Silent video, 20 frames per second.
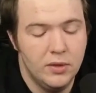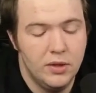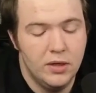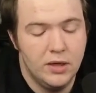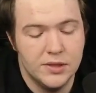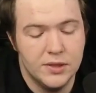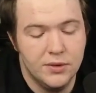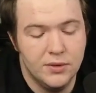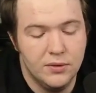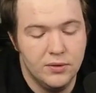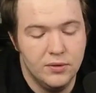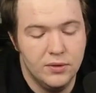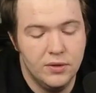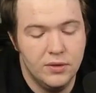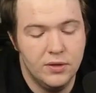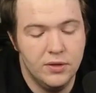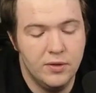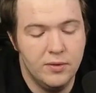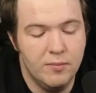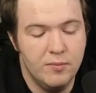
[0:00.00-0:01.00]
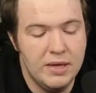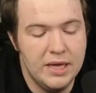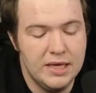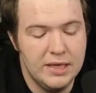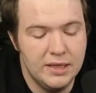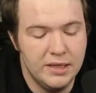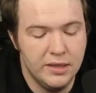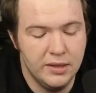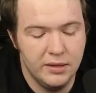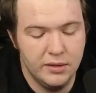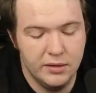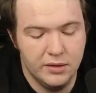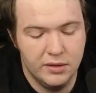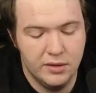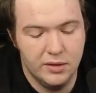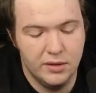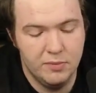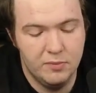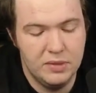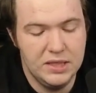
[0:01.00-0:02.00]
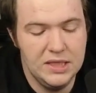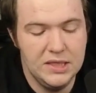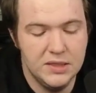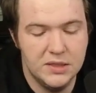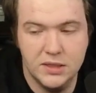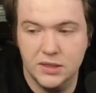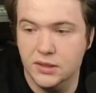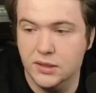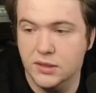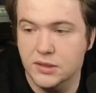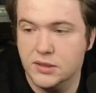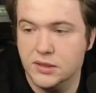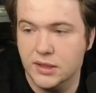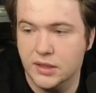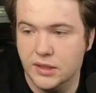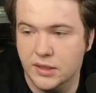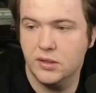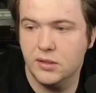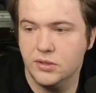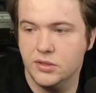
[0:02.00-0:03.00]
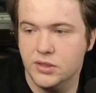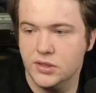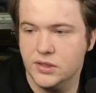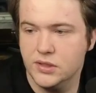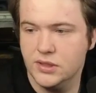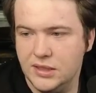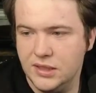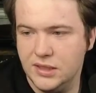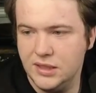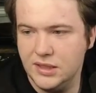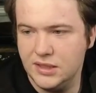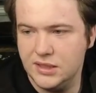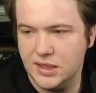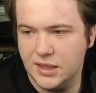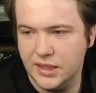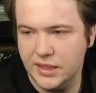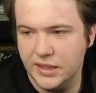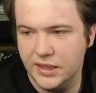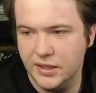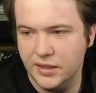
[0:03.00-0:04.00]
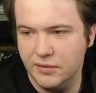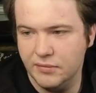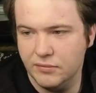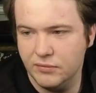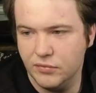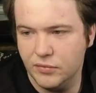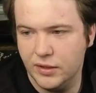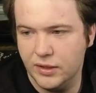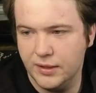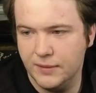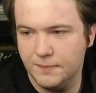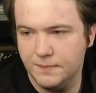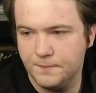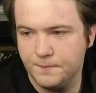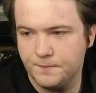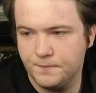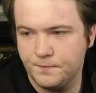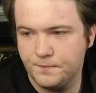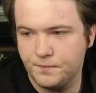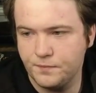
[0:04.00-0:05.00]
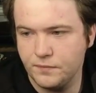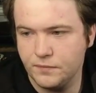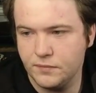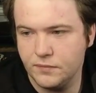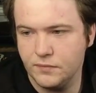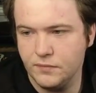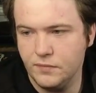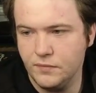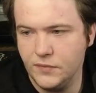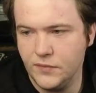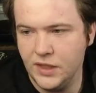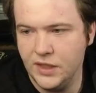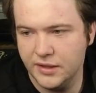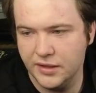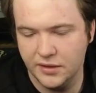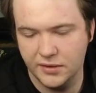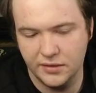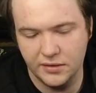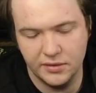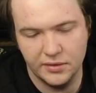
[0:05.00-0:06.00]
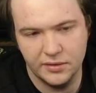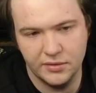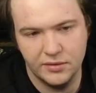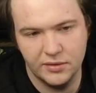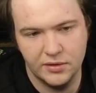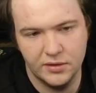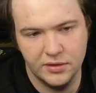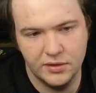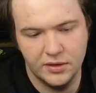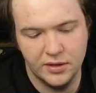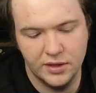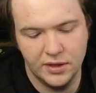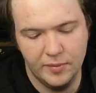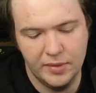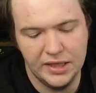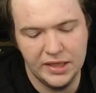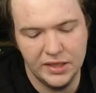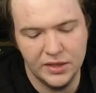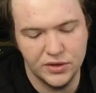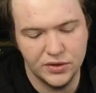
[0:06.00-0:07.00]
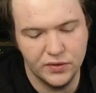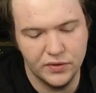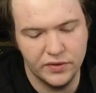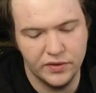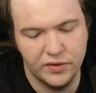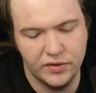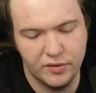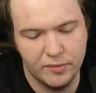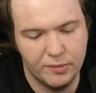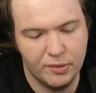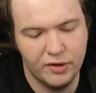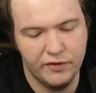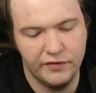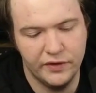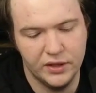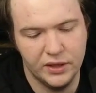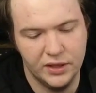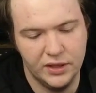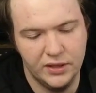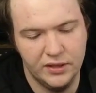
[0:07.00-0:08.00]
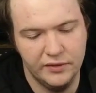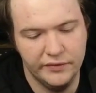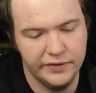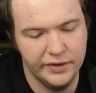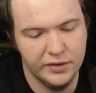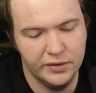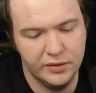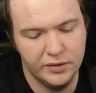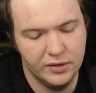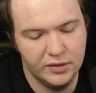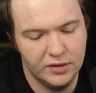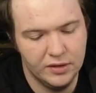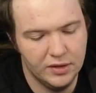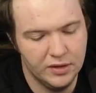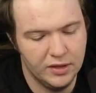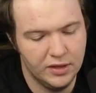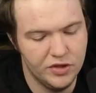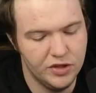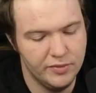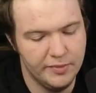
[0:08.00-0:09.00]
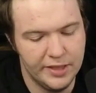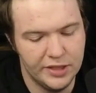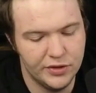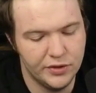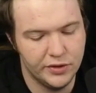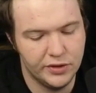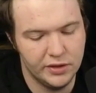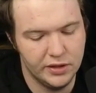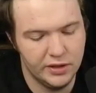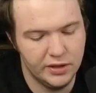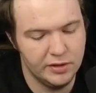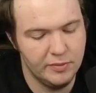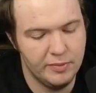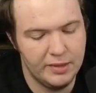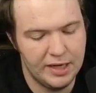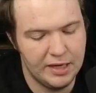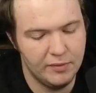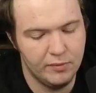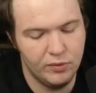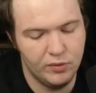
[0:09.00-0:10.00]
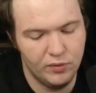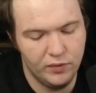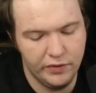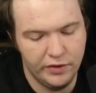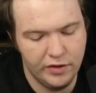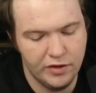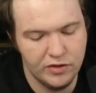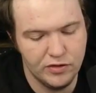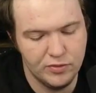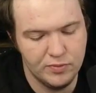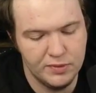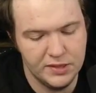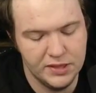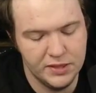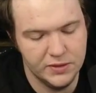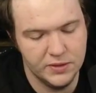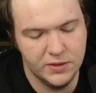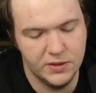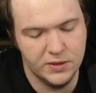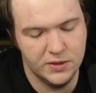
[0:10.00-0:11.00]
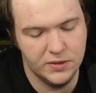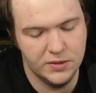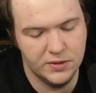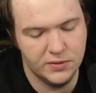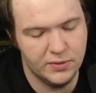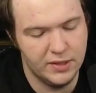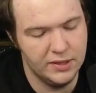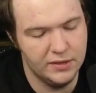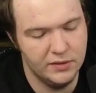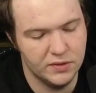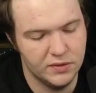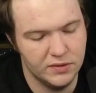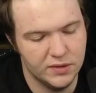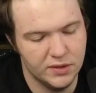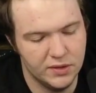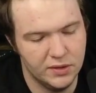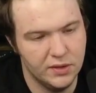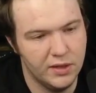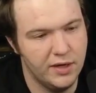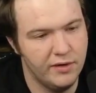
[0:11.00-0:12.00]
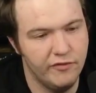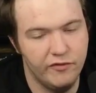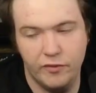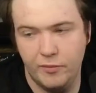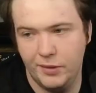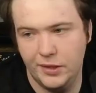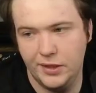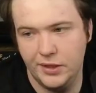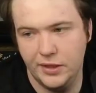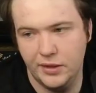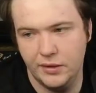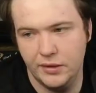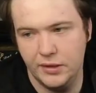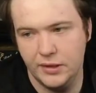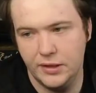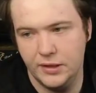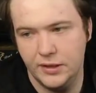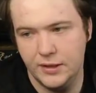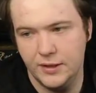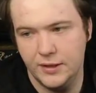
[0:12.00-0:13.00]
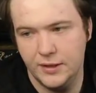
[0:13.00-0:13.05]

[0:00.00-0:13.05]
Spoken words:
So making pieces that are just teeny tiny, right? And making sure that they're perfectly even, geometrically compatible with other pieces, right? There's a lot of similarity.